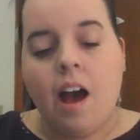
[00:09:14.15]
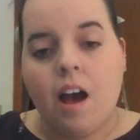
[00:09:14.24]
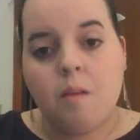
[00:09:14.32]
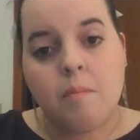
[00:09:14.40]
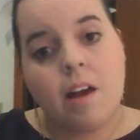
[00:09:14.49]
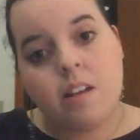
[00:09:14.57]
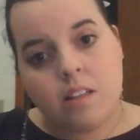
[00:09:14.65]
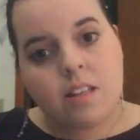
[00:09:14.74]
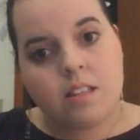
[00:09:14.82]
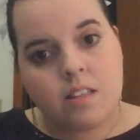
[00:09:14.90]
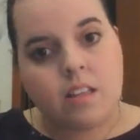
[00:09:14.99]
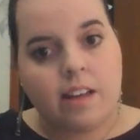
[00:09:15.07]
Um, and it
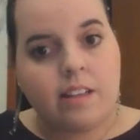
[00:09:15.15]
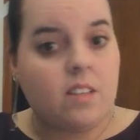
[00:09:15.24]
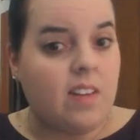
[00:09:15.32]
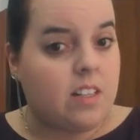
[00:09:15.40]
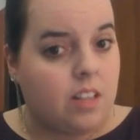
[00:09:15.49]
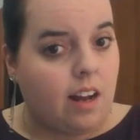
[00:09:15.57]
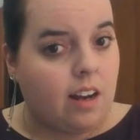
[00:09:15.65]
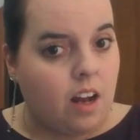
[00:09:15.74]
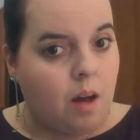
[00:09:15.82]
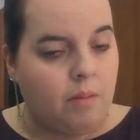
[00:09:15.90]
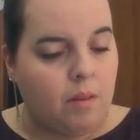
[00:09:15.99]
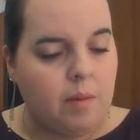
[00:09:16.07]
does look nice. I've actually gotten
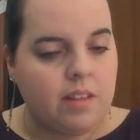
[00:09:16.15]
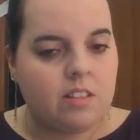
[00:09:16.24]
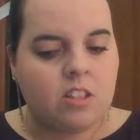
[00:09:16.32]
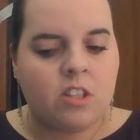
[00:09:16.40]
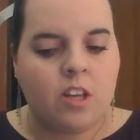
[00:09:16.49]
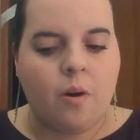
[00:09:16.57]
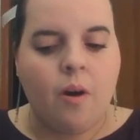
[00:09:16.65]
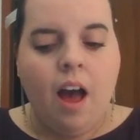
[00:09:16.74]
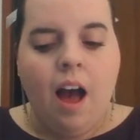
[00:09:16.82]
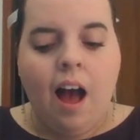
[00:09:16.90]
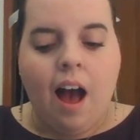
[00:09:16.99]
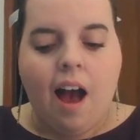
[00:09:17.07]
compliments. So
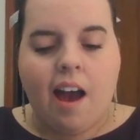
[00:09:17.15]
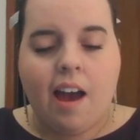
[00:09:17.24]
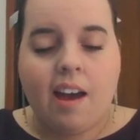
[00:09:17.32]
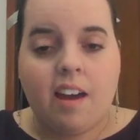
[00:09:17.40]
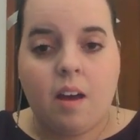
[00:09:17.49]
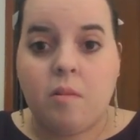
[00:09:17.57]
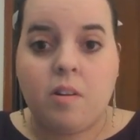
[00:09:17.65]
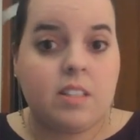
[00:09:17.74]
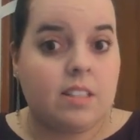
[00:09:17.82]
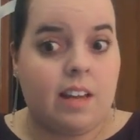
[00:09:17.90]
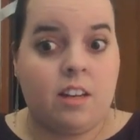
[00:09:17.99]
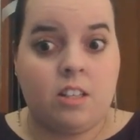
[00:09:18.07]
I am always
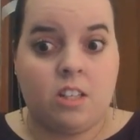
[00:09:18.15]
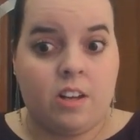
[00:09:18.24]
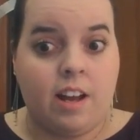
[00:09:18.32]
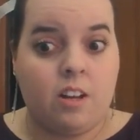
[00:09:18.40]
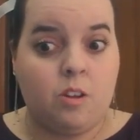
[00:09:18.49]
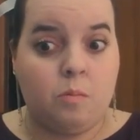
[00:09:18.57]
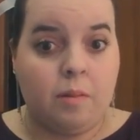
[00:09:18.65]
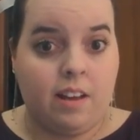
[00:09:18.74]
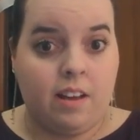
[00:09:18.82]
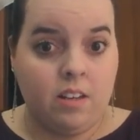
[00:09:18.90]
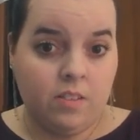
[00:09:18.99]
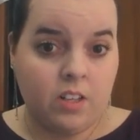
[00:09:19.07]
excited to try a new
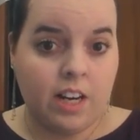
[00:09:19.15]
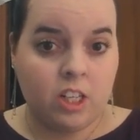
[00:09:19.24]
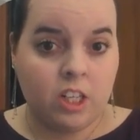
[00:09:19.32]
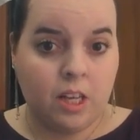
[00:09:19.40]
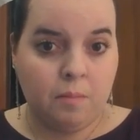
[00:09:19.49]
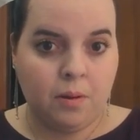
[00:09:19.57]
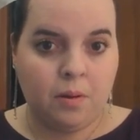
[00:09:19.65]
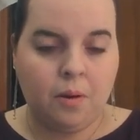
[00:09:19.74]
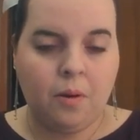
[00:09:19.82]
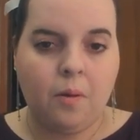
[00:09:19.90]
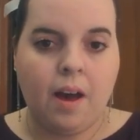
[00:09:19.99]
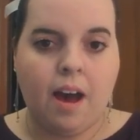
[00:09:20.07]
brand of dry
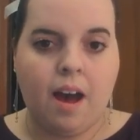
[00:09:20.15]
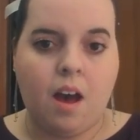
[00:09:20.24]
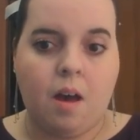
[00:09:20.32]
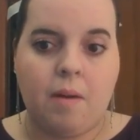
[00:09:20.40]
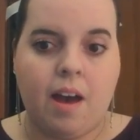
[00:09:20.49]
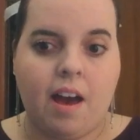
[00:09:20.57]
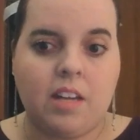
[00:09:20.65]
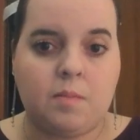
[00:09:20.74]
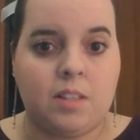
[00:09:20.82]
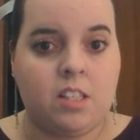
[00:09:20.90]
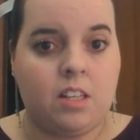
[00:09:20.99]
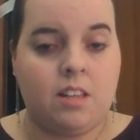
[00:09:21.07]
shampoo, um, and
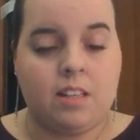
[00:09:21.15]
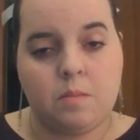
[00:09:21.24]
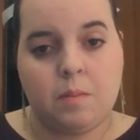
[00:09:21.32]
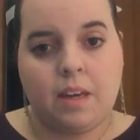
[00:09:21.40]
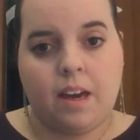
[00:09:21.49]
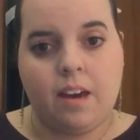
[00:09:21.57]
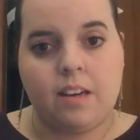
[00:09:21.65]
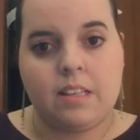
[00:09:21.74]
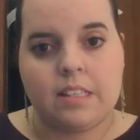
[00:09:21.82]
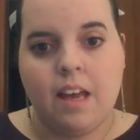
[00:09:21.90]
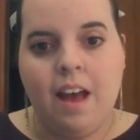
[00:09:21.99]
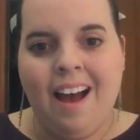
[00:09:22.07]
especially this
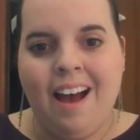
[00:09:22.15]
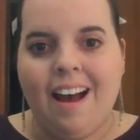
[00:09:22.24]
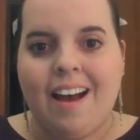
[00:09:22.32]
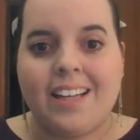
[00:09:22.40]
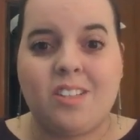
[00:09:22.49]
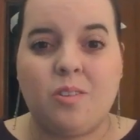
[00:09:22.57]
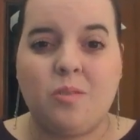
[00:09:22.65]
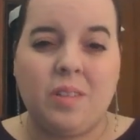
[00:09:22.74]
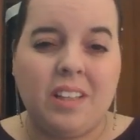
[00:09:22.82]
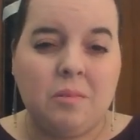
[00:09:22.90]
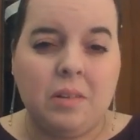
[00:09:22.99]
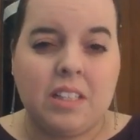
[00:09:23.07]
because I don't
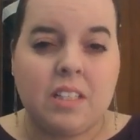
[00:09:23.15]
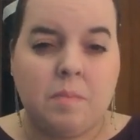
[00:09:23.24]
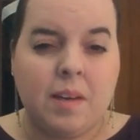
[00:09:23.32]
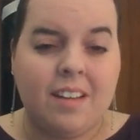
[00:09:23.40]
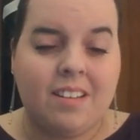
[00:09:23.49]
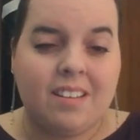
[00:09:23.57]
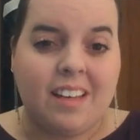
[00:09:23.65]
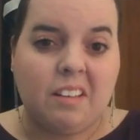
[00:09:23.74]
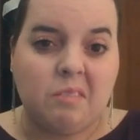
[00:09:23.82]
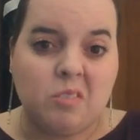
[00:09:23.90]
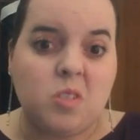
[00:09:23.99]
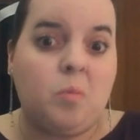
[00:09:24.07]
really want to spend
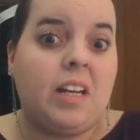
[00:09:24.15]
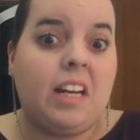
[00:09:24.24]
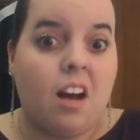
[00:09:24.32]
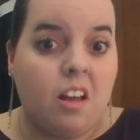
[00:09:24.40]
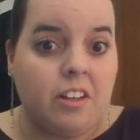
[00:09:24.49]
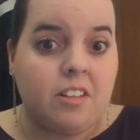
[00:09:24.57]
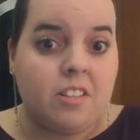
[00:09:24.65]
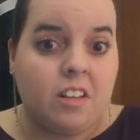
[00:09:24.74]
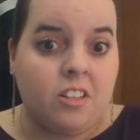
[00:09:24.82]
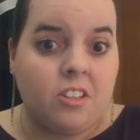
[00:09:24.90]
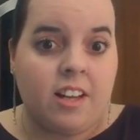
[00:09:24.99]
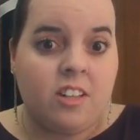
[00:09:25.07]
like $20 on
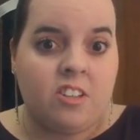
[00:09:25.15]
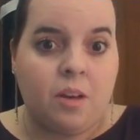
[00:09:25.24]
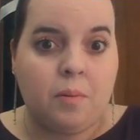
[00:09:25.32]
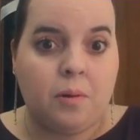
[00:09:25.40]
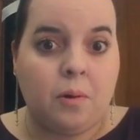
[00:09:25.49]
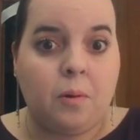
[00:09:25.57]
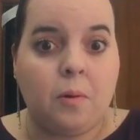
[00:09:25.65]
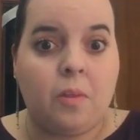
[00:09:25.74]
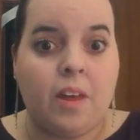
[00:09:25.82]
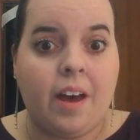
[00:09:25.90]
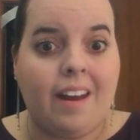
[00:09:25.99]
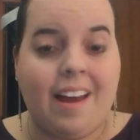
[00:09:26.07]
a dry shampoo
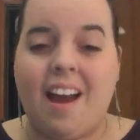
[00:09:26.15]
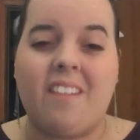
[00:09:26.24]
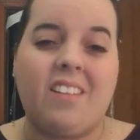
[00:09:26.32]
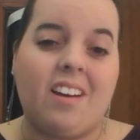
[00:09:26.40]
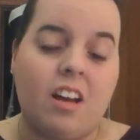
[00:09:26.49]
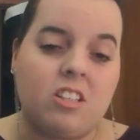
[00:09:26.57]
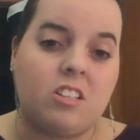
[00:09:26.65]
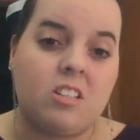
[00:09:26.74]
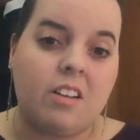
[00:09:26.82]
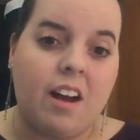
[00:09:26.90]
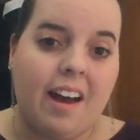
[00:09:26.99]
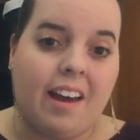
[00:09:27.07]
that I haven't gotten to
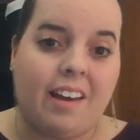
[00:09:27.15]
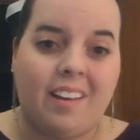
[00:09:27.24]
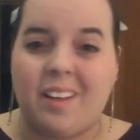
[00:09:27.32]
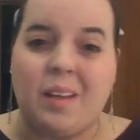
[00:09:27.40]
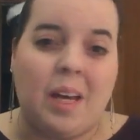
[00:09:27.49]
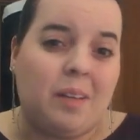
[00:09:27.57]
try.